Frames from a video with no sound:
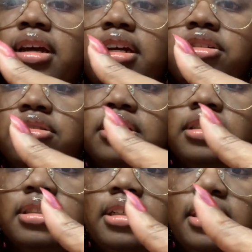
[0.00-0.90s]
As you can
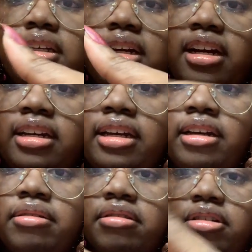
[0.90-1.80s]
see, I
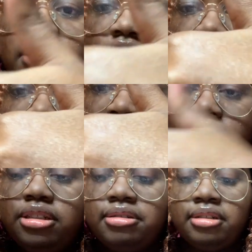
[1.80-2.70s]
can't see
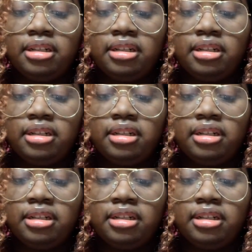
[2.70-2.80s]
much.